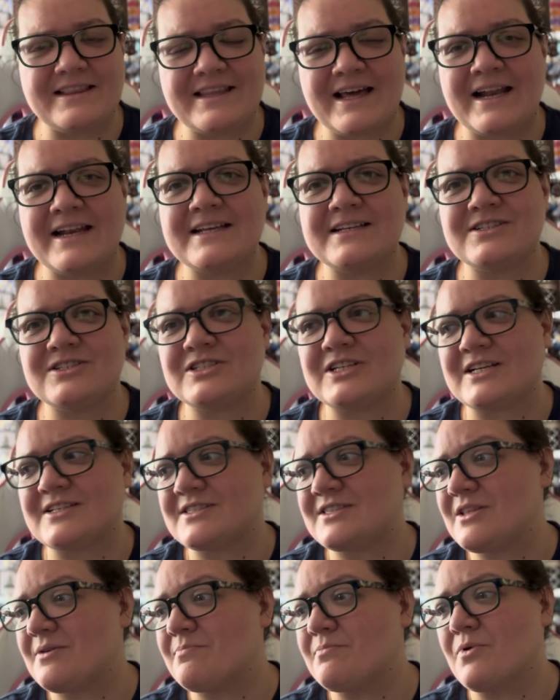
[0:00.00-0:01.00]
That is
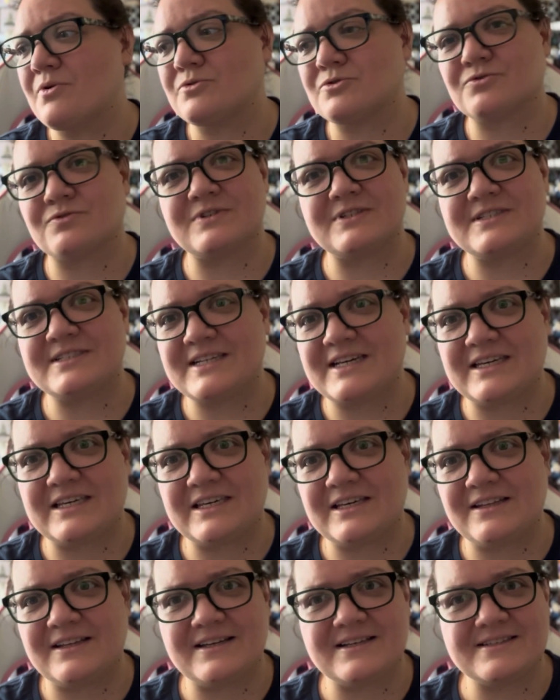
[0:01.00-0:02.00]
just the most
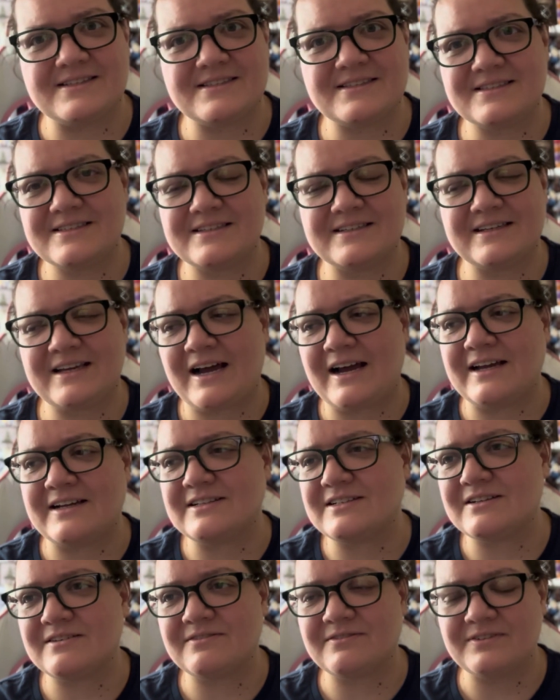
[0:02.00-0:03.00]
ridiculous
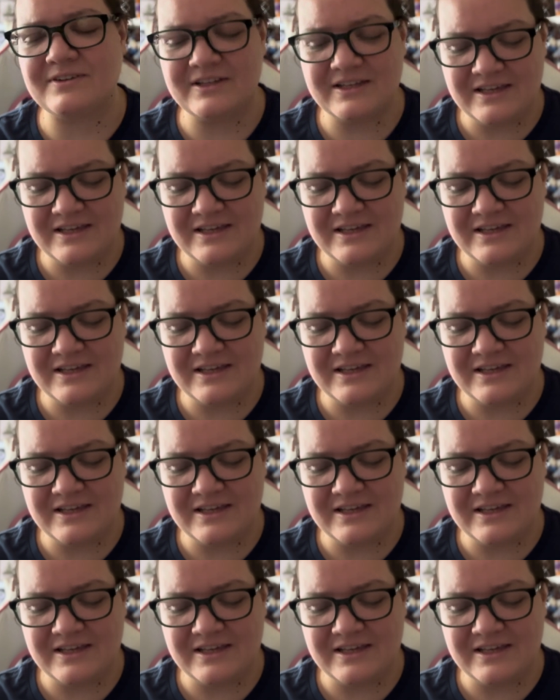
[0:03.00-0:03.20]
kind of.